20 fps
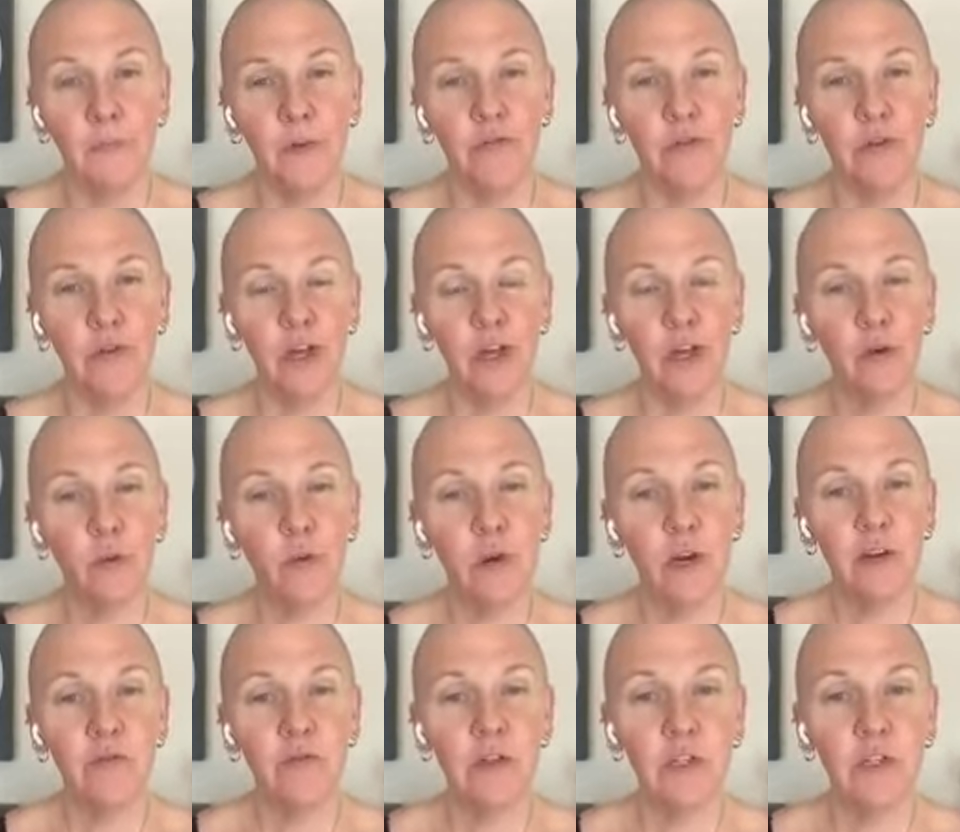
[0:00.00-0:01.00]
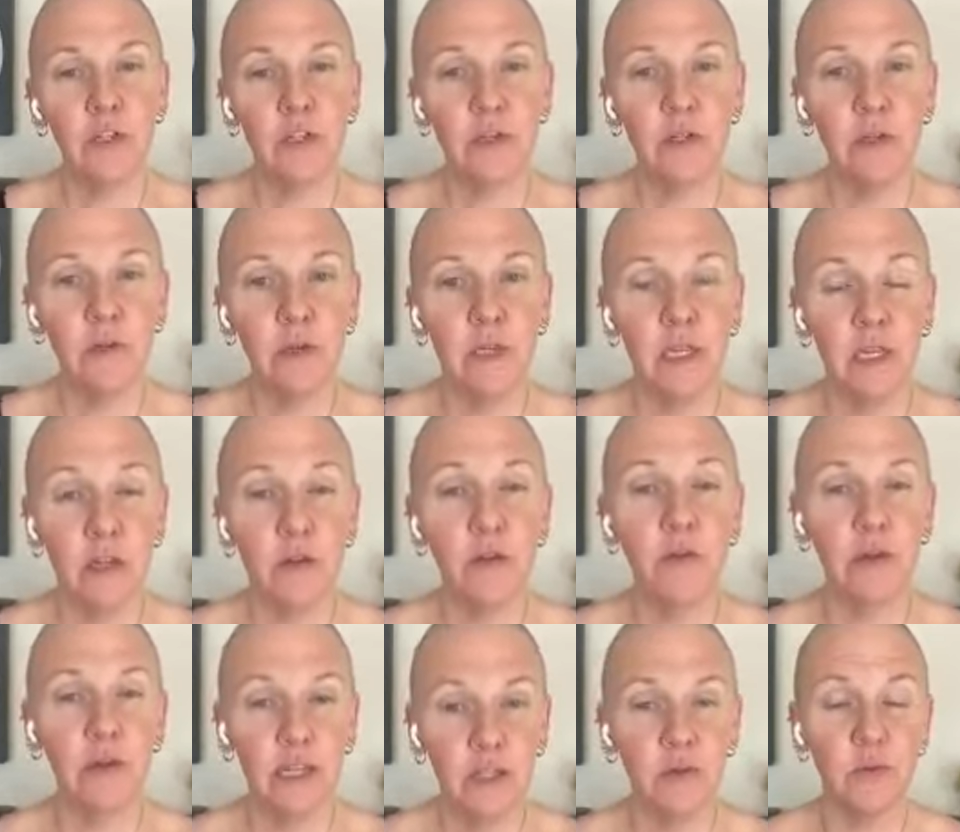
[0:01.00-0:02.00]
But if you're not aware of what you're doing, it
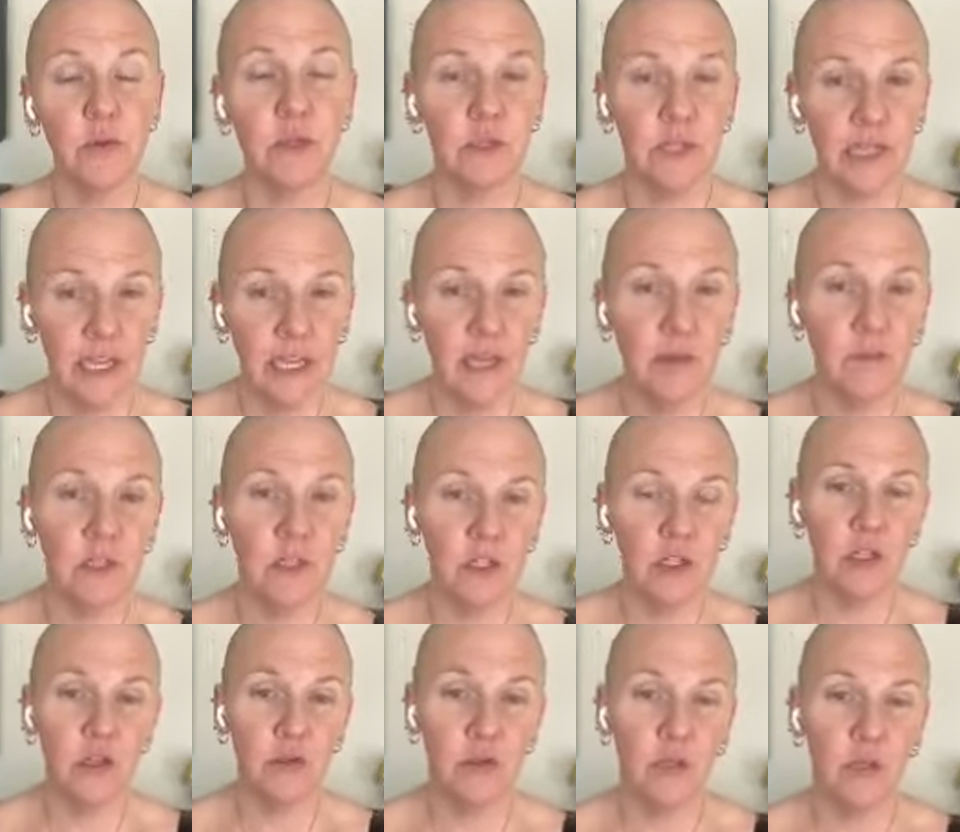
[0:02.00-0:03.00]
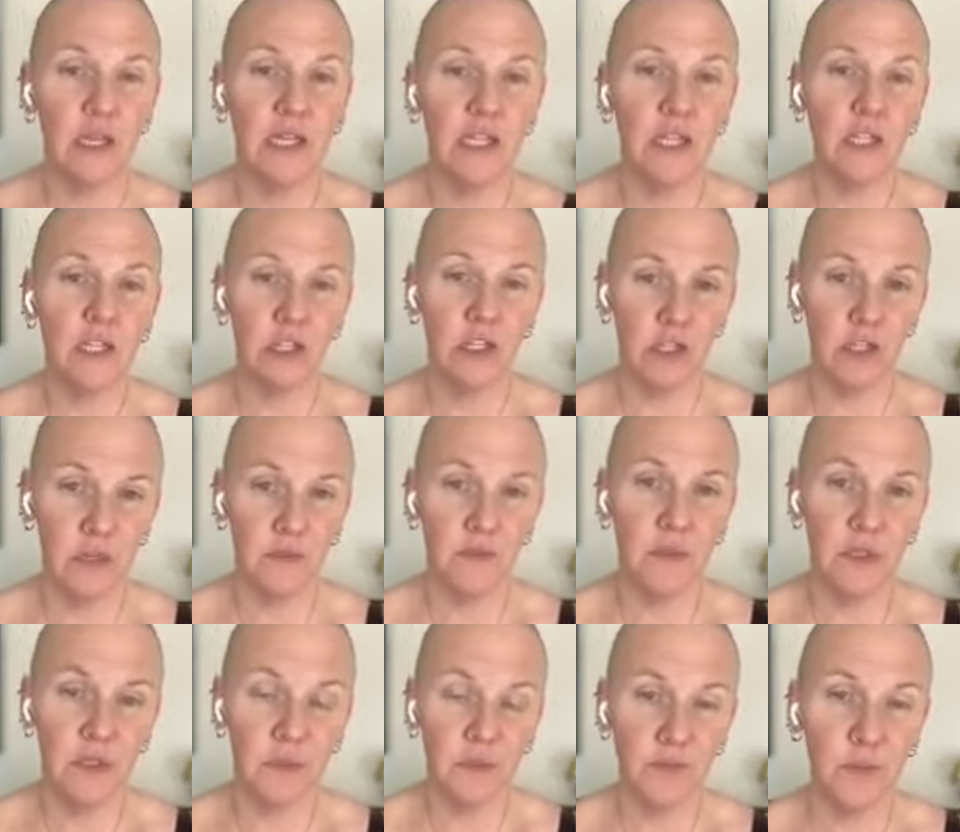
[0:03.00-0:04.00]
creates real damage in your
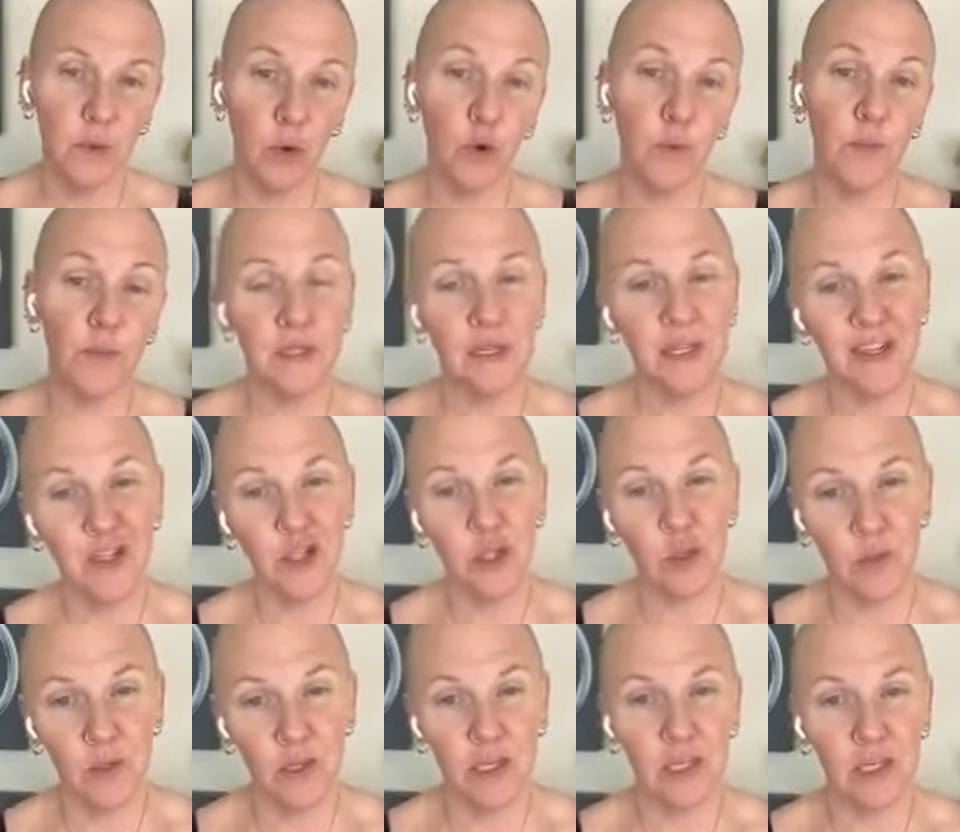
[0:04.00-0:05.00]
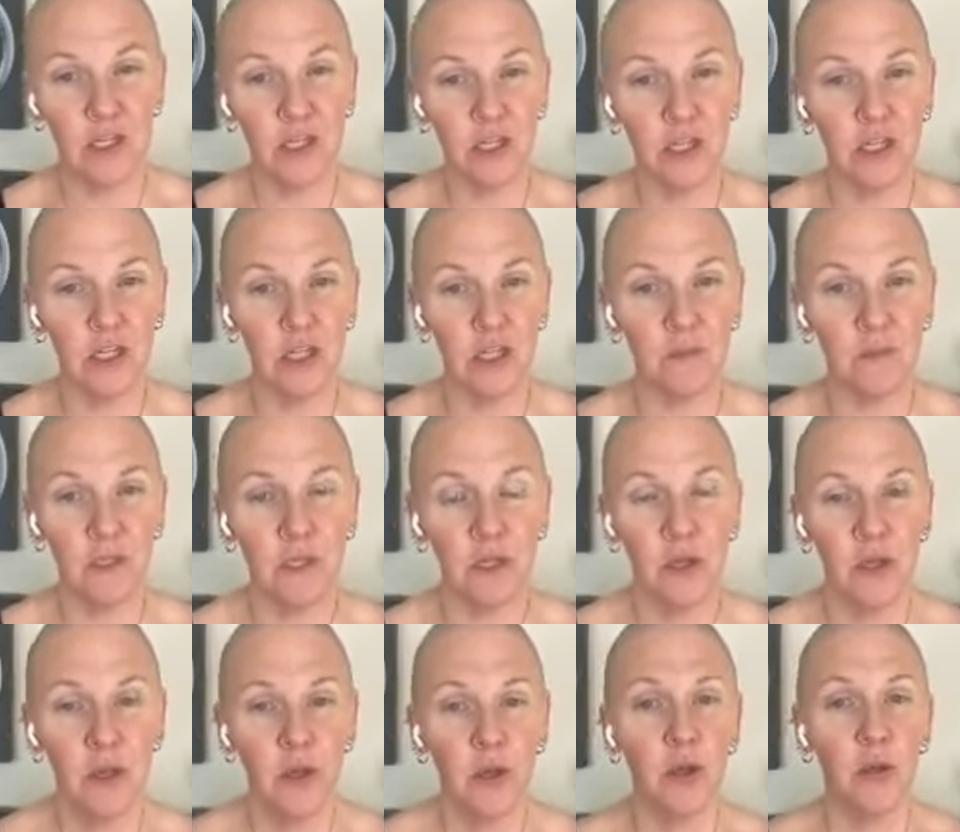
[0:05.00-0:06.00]
relationships or potential
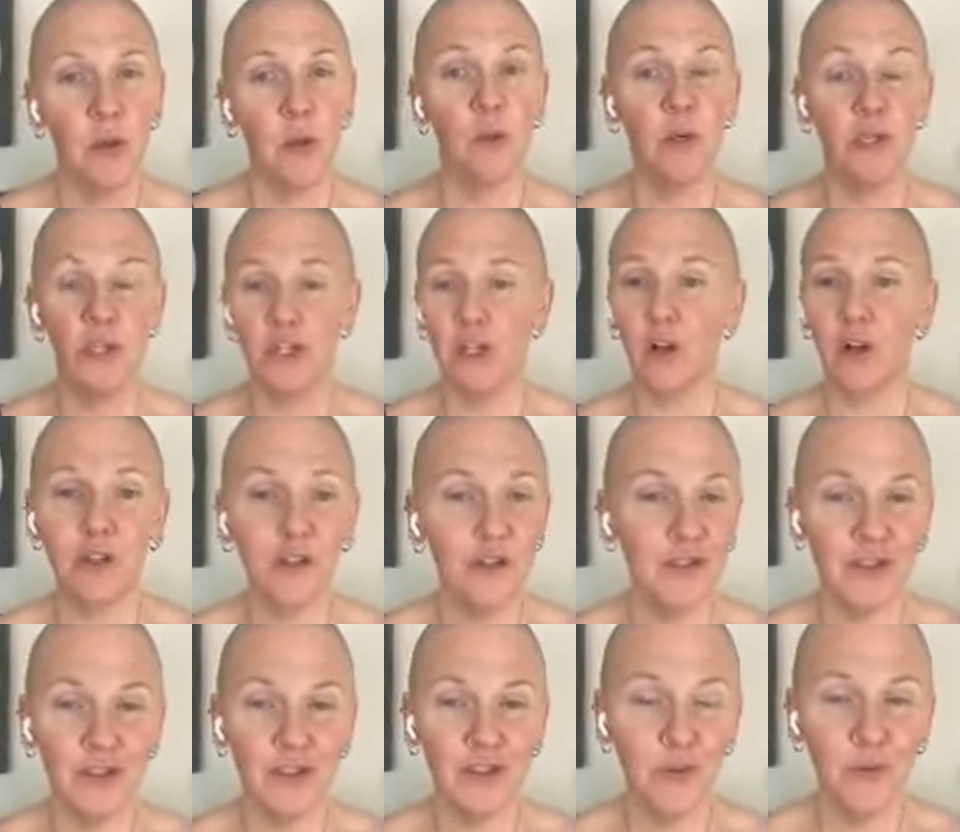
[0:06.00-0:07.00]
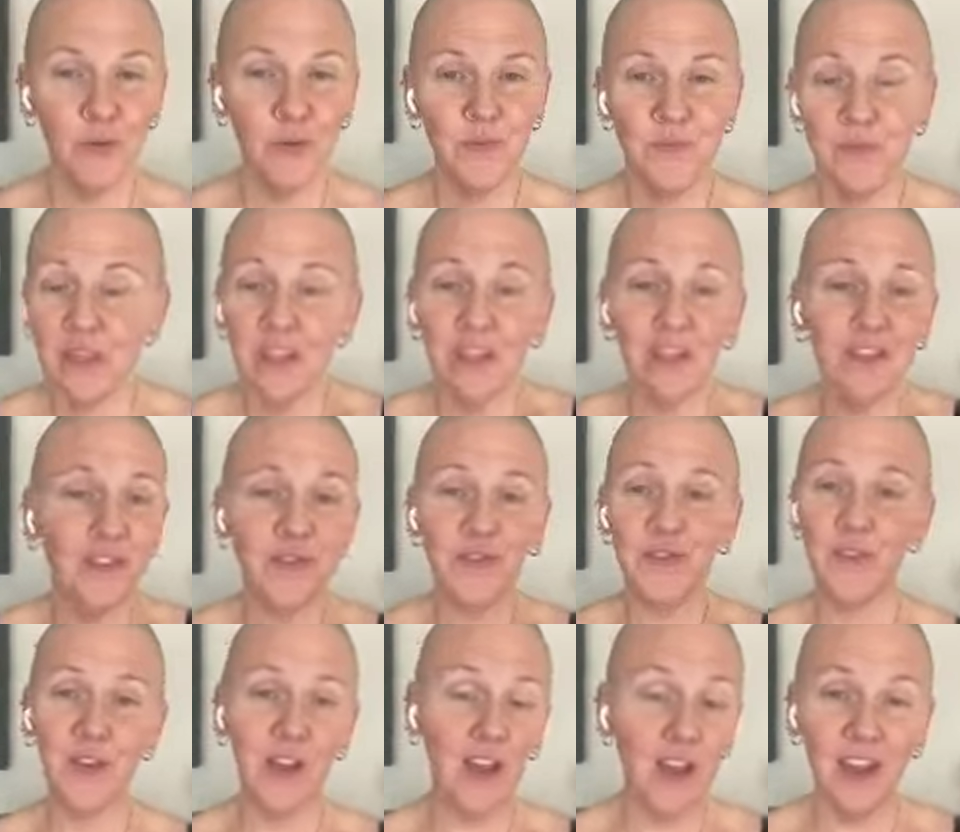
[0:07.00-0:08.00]
relationships, which also
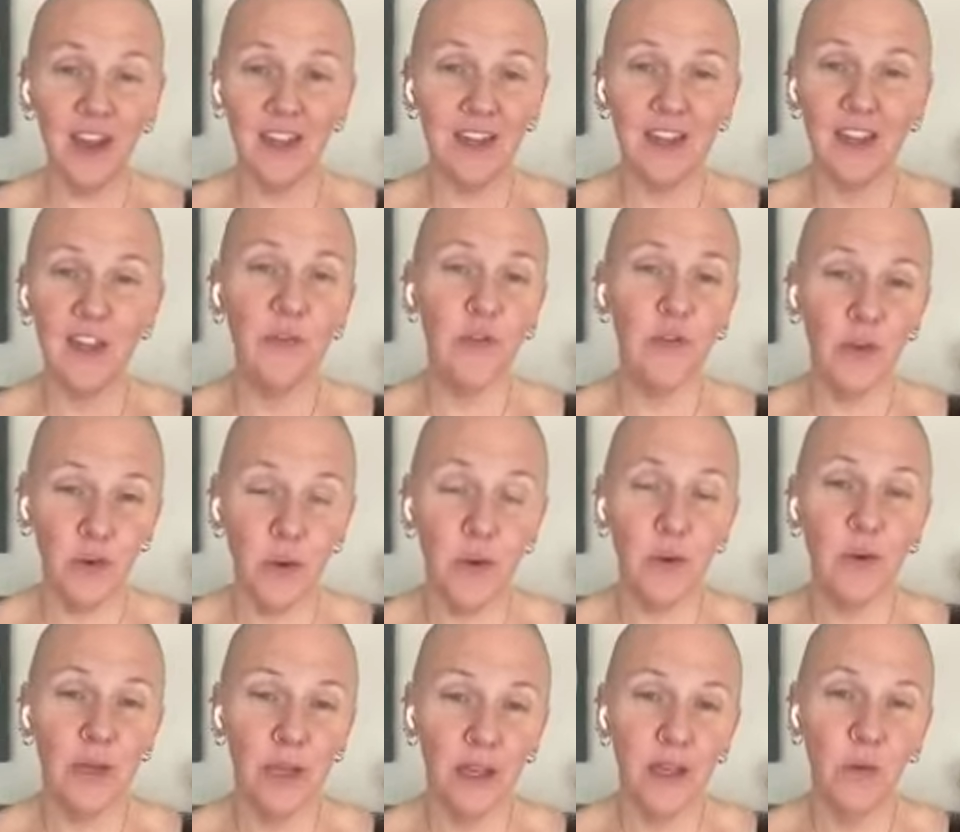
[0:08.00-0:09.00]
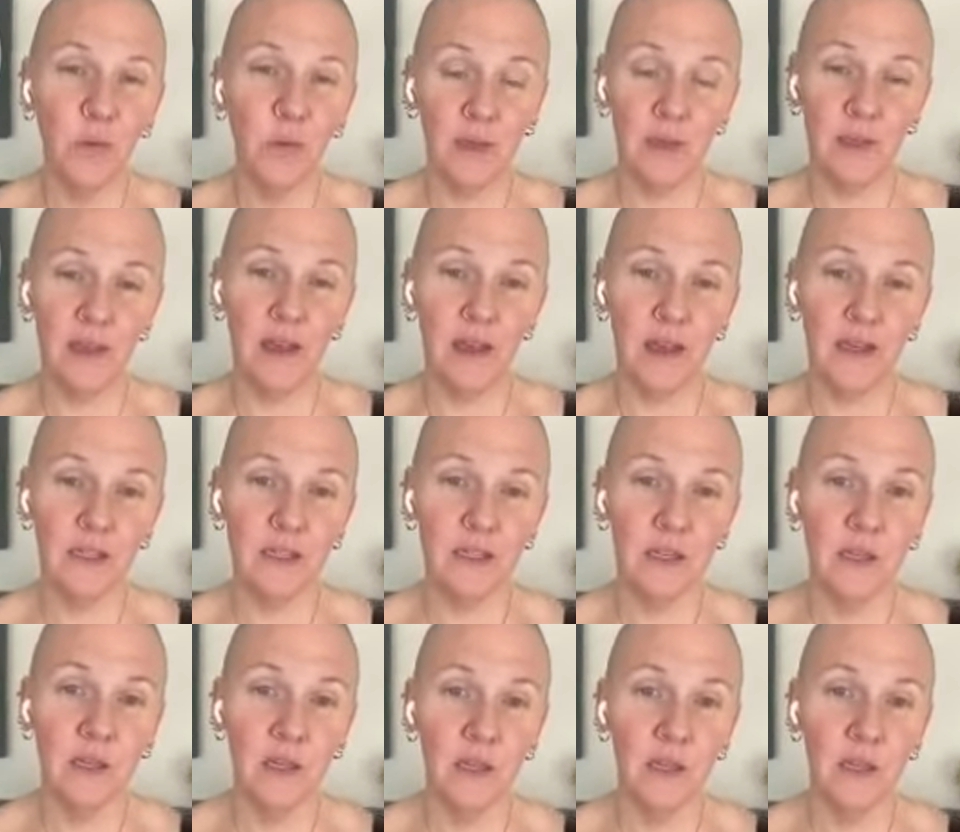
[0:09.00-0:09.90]
is fine if you're okay with that.